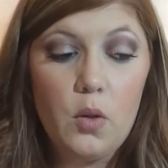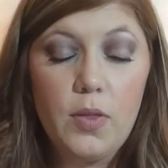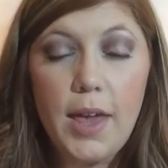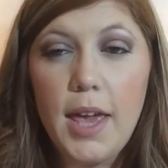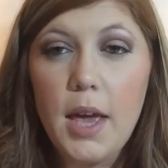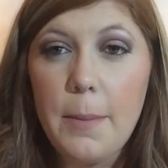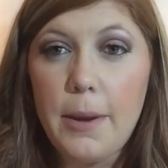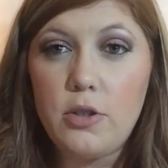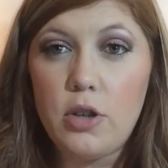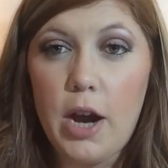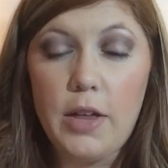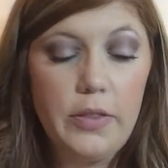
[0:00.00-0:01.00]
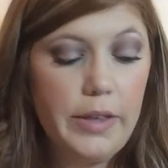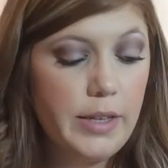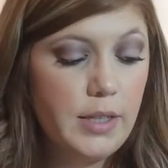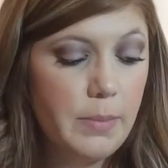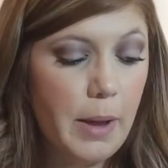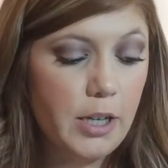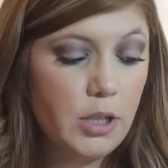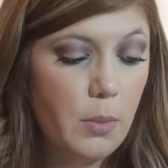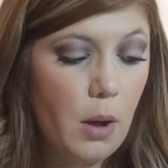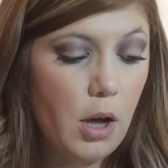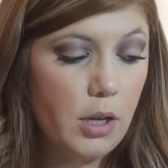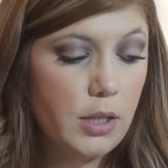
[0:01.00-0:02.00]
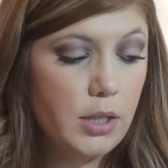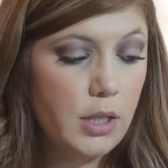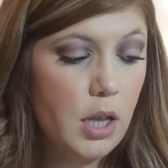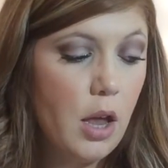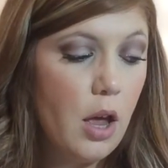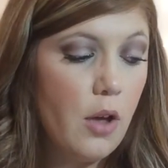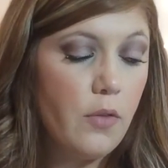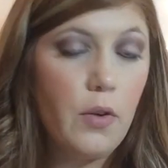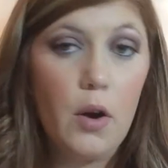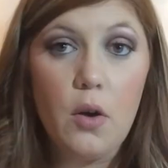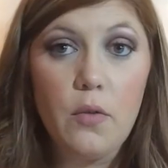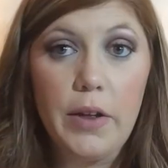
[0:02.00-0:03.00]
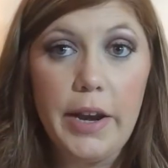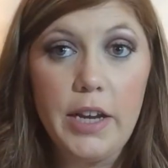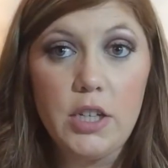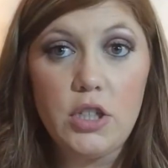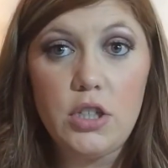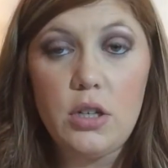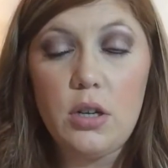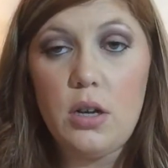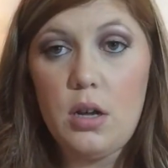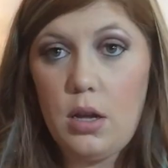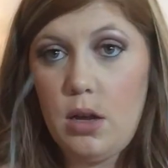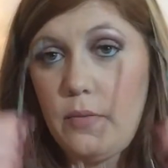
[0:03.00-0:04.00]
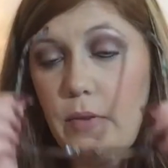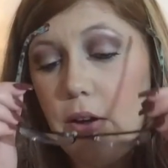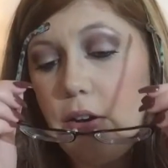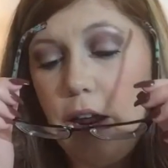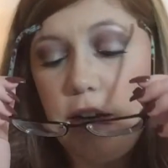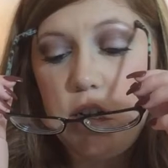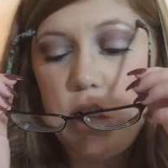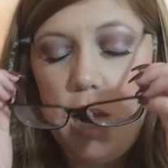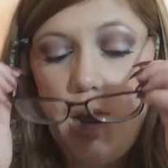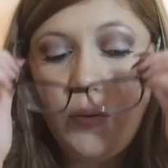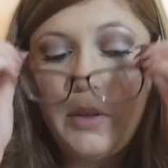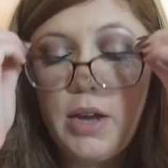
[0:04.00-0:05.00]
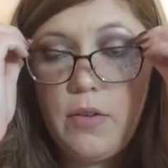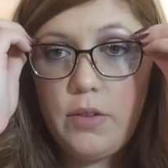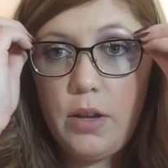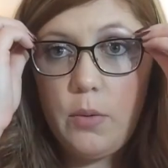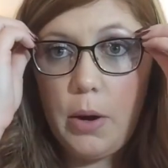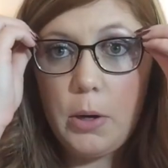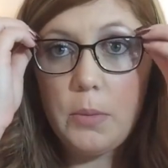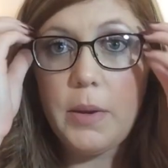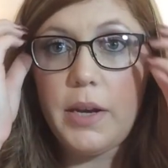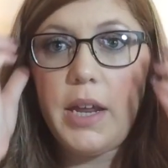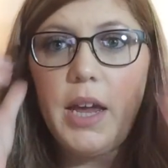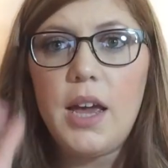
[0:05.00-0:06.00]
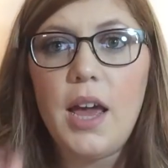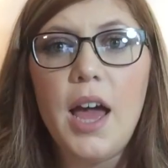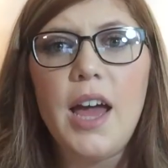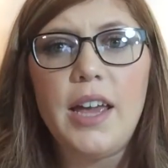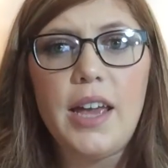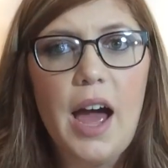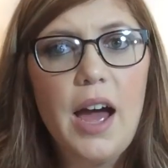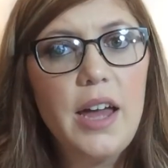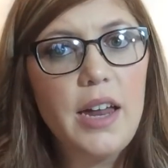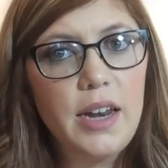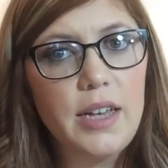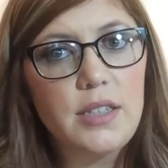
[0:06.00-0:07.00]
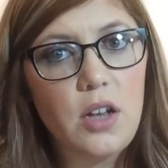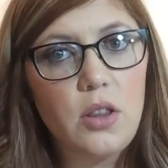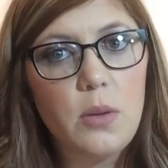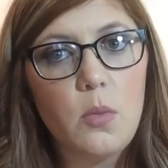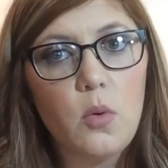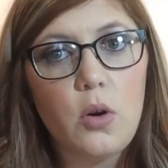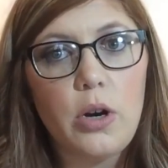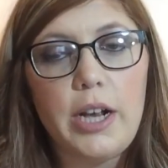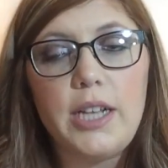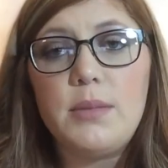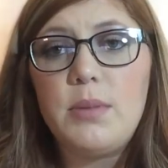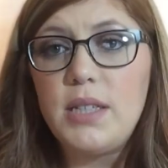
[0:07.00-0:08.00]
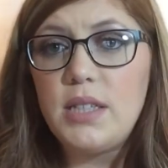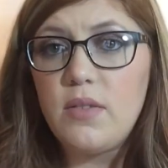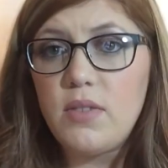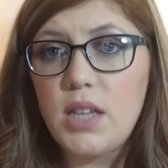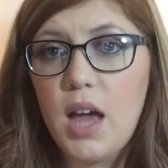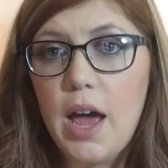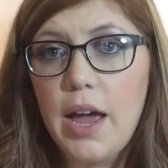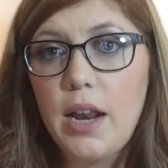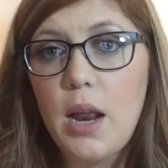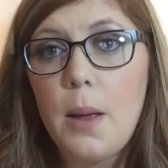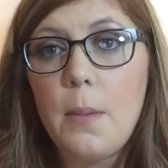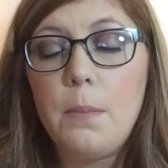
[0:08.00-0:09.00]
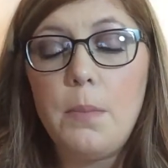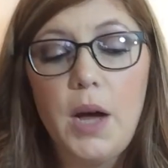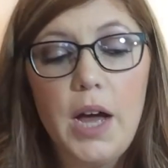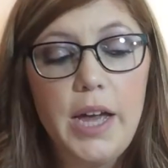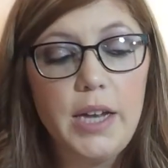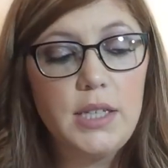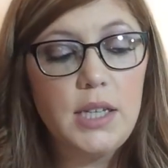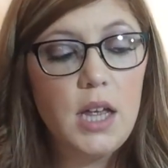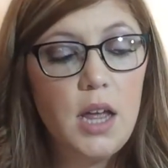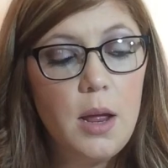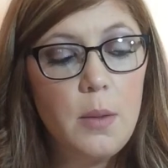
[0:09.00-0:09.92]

thinking about trying the Smashbox Photo Finished foundation, I would definitely recommend it. Yeah, it is on the more expensive side, but